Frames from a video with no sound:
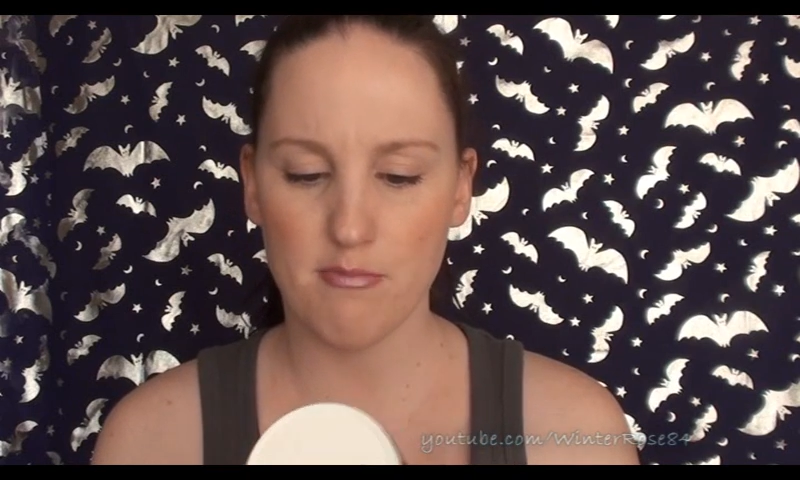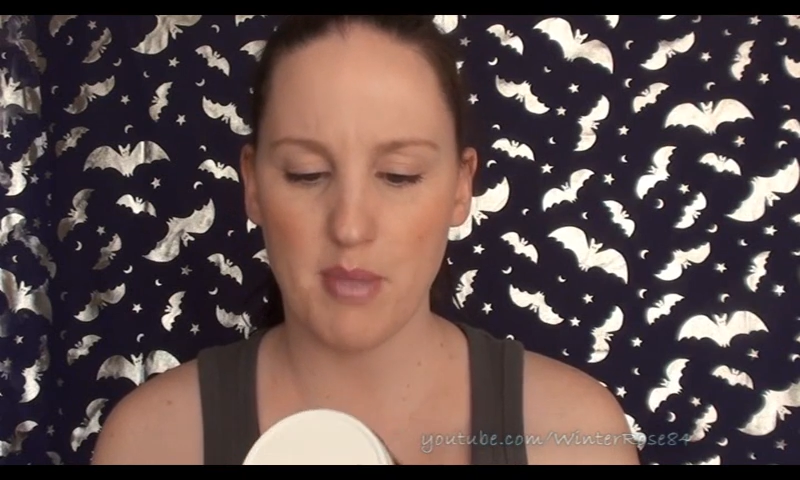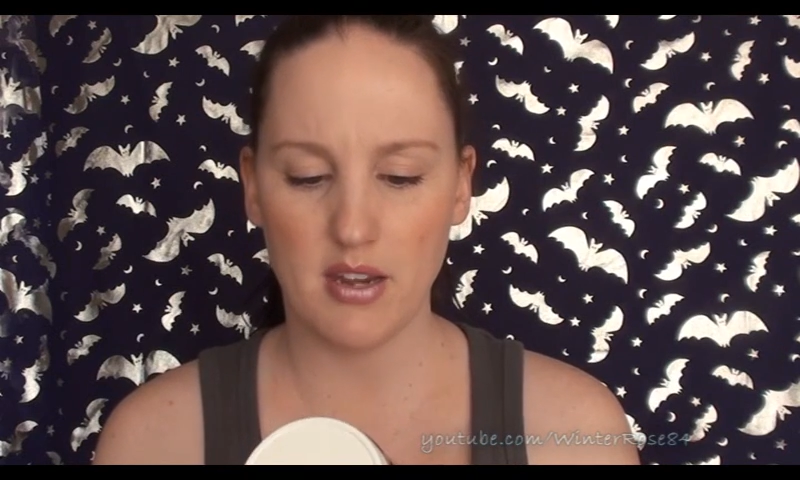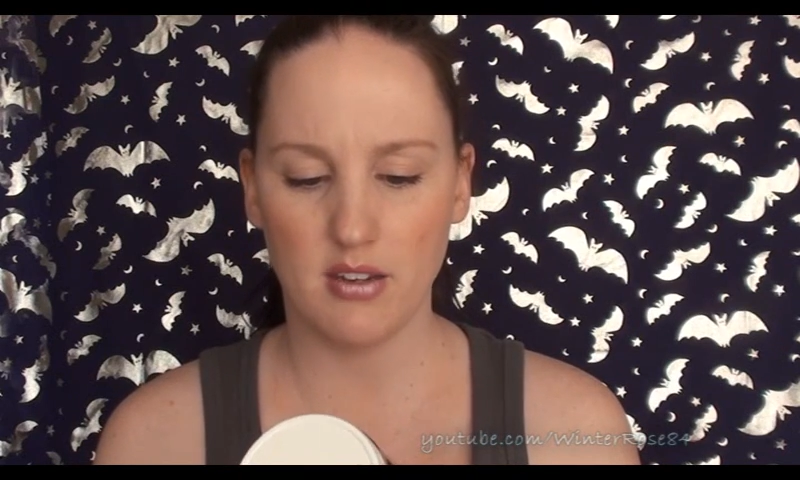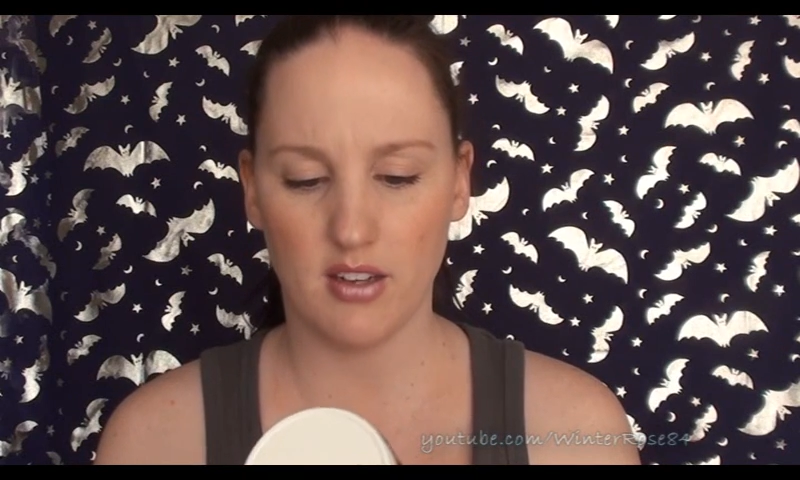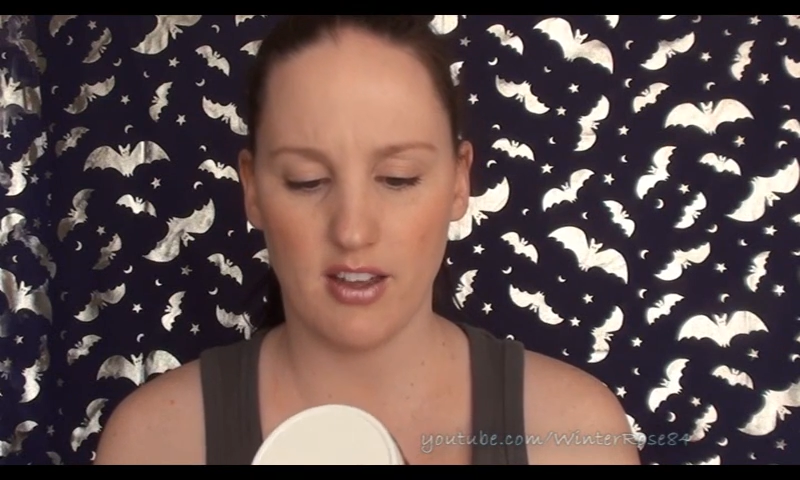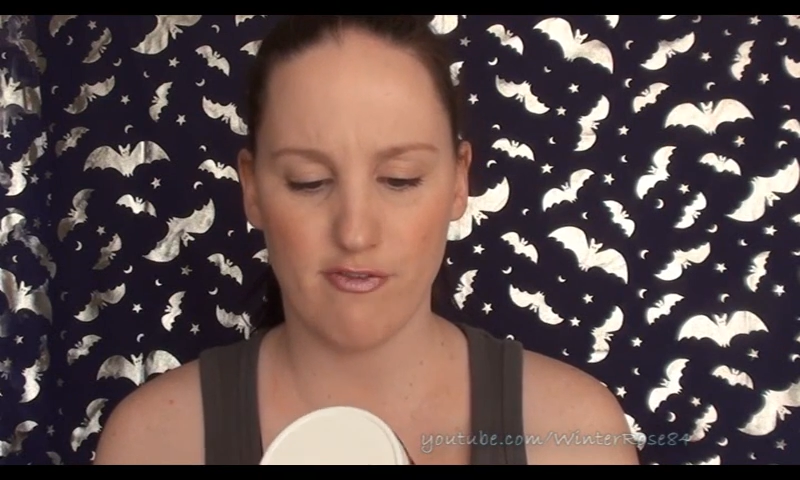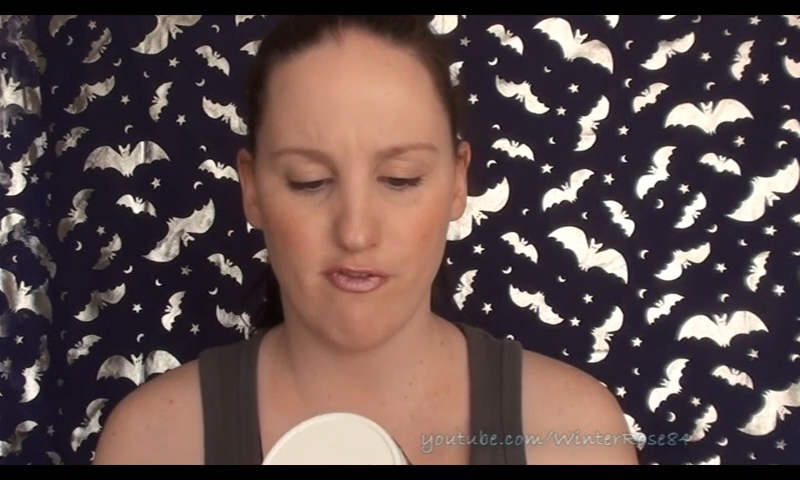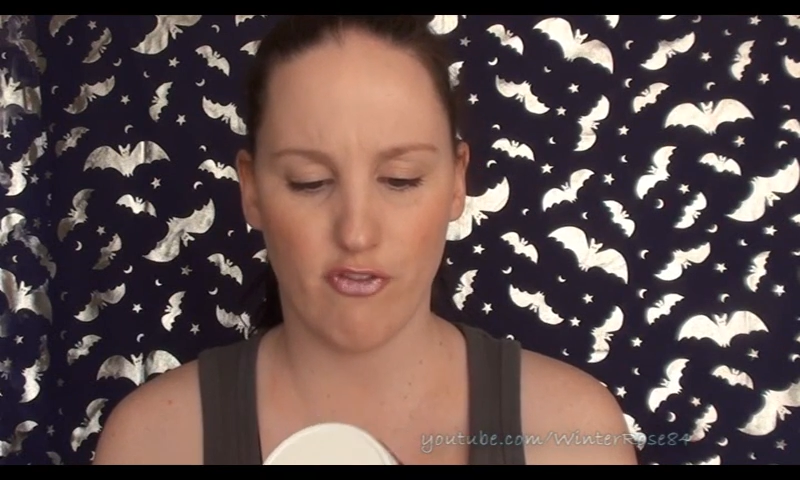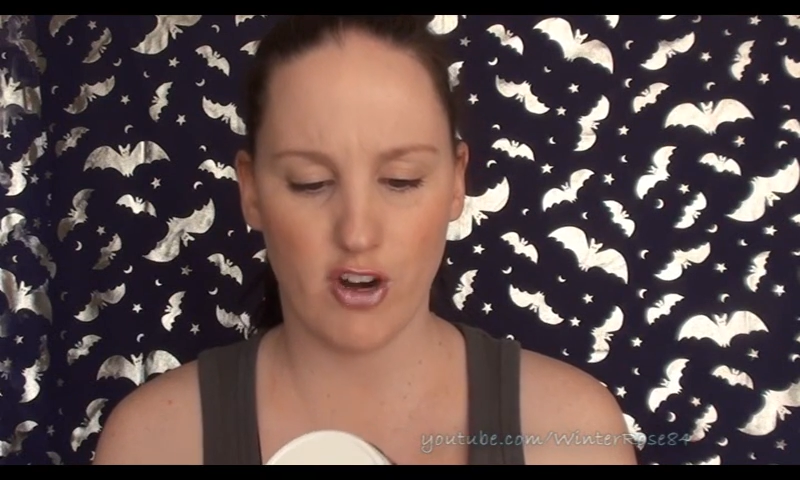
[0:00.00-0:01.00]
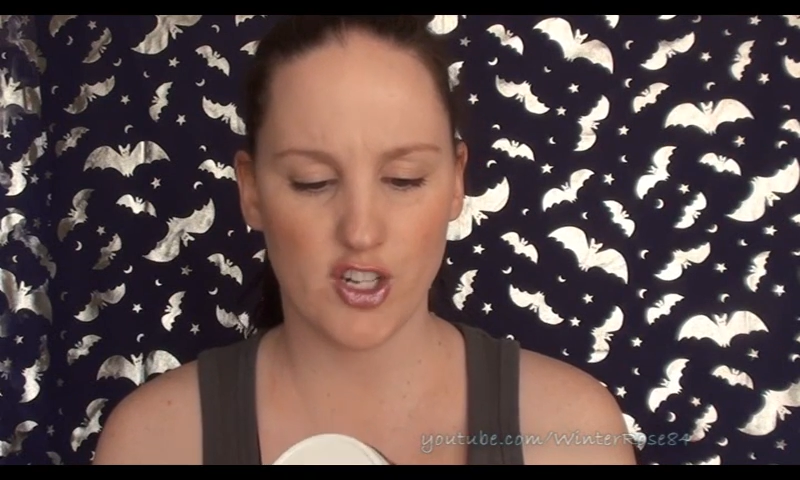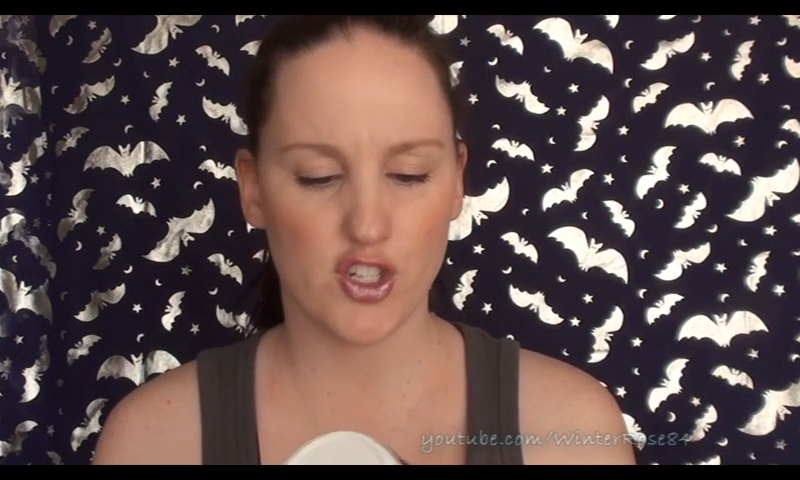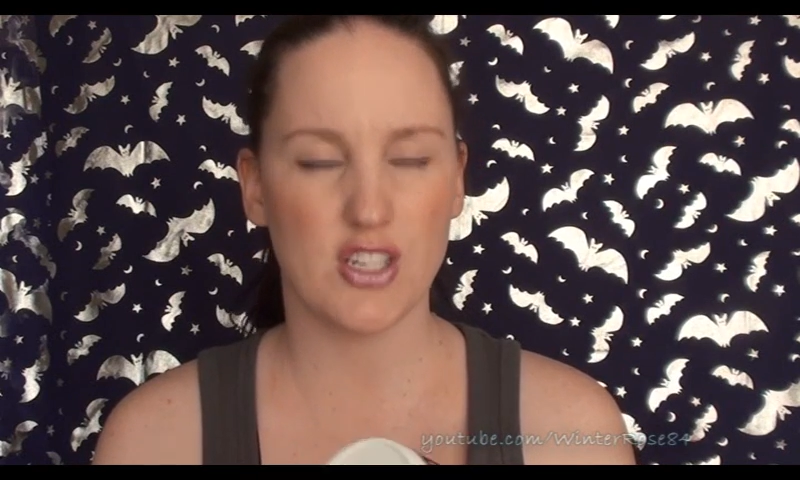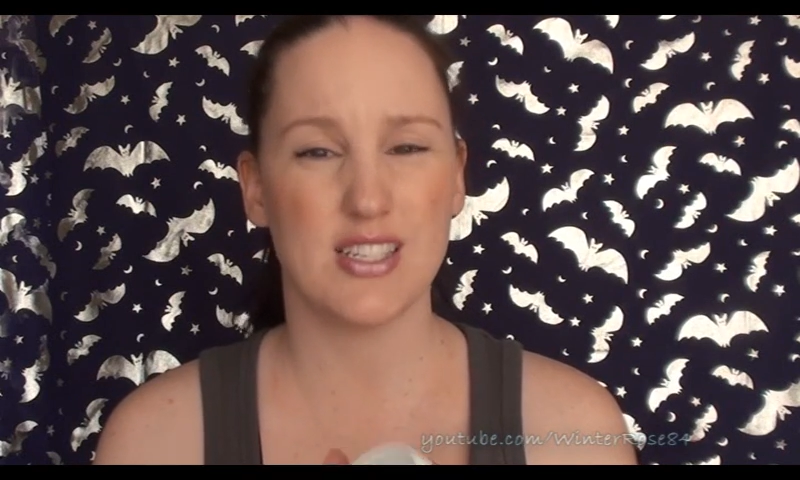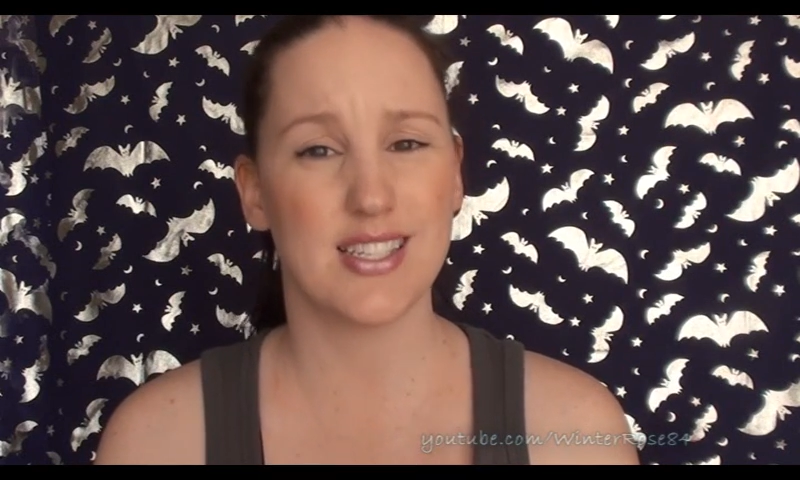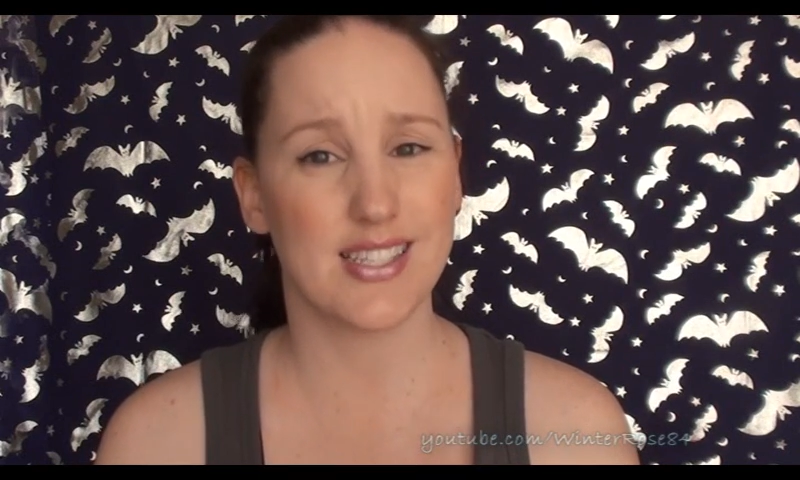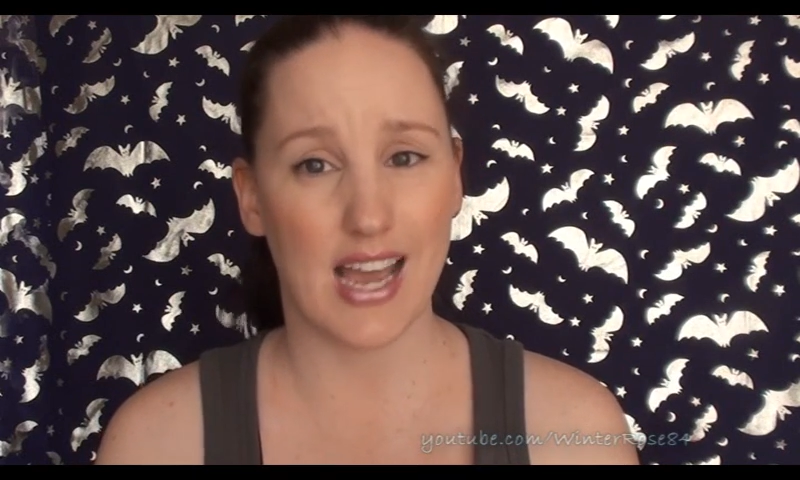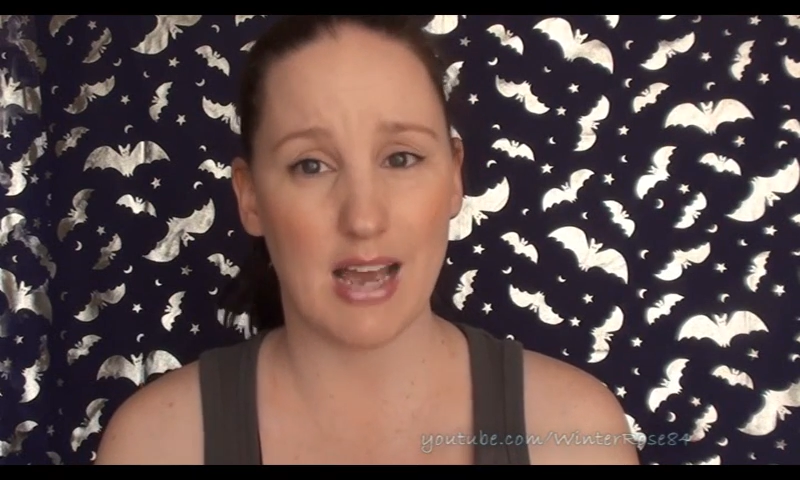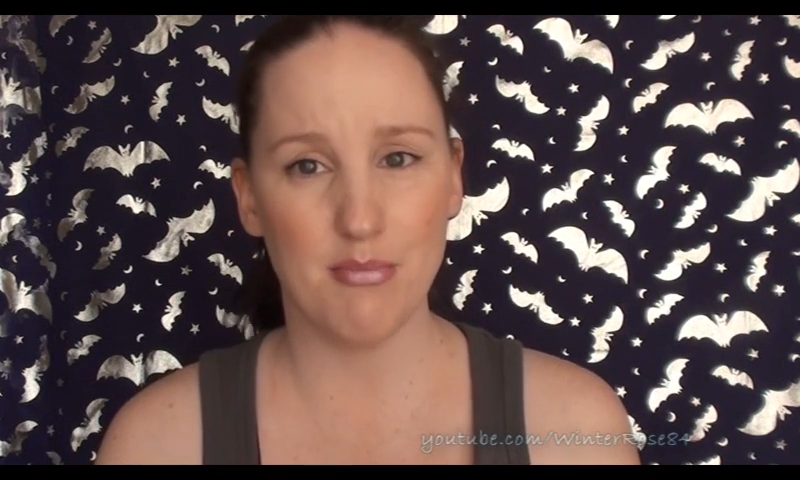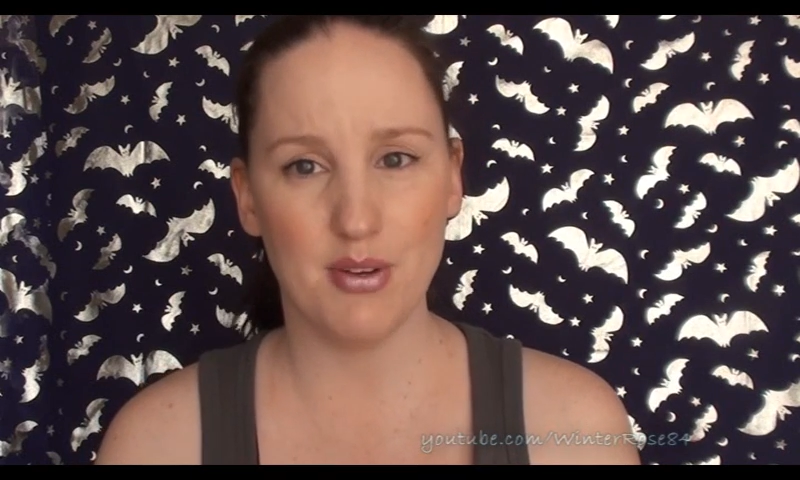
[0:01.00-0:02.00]
Ben Nye Fresh
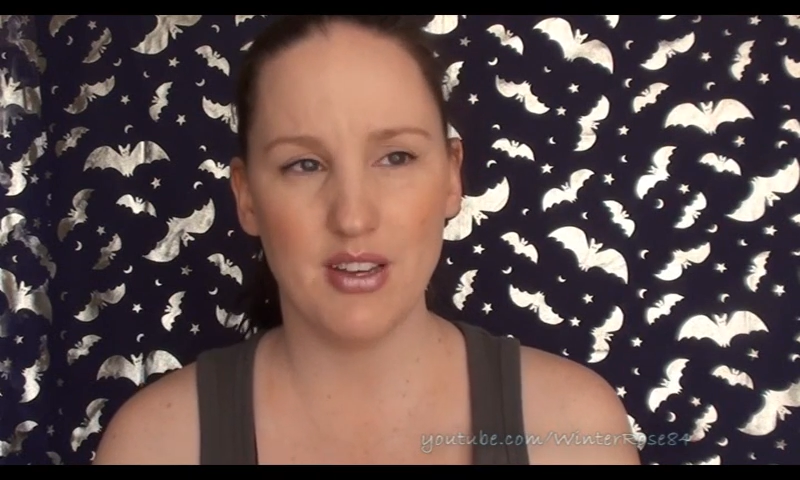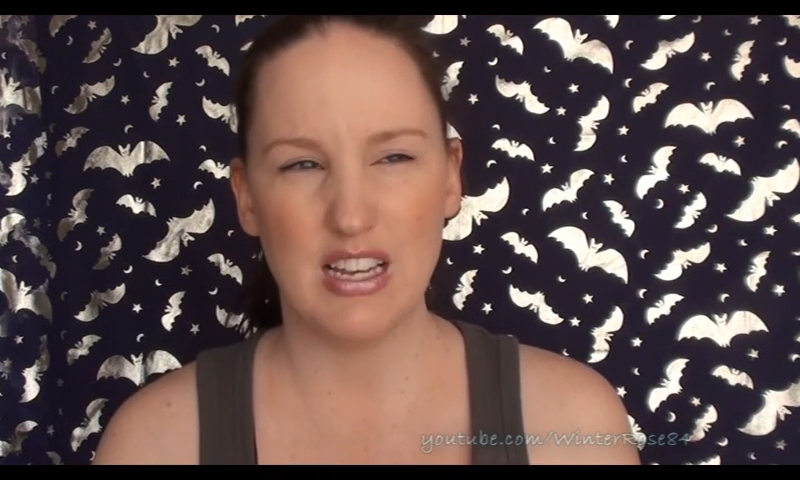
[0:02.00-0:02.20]
Scab,